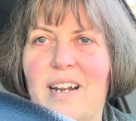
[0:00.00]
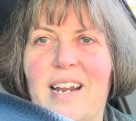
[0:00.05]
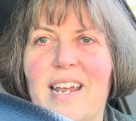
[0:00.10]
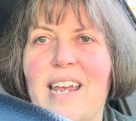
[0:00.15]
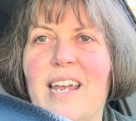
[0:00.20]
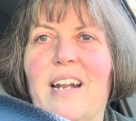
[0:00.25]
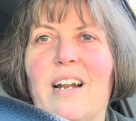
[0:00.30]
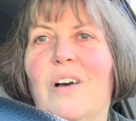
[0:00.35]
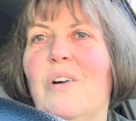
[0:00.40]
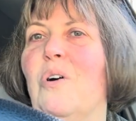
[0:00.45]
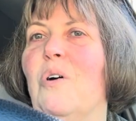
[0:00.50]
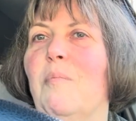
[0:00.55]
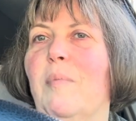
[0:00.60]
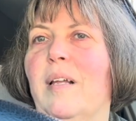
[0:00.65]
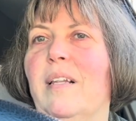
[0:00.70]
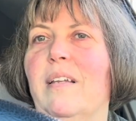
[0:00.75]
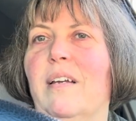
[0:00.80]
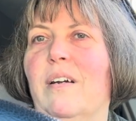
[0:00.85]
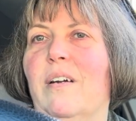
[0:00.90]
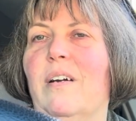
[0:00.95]
I cannot hold my
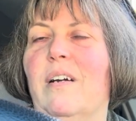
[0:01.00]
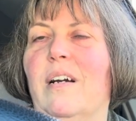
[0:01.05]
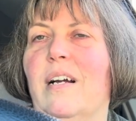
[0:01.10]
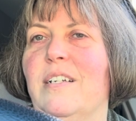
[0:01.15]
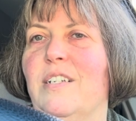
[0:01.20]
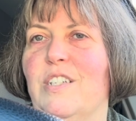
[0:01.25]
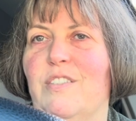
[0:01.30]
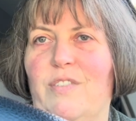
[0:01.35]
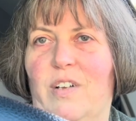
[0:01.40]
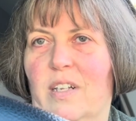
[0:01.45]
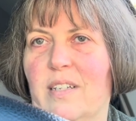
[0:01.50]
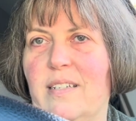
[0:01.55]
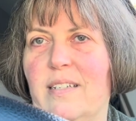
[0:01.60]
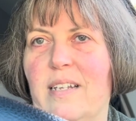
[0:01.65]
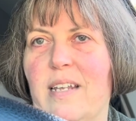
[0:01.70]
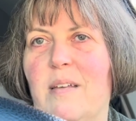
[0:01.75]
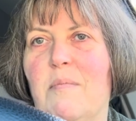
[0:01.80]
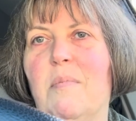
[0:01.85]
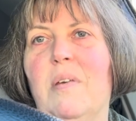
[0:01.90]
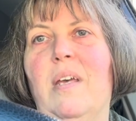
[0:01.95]
liquor. I just fall
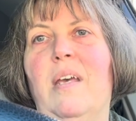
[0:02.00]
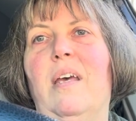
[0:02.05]
asleep.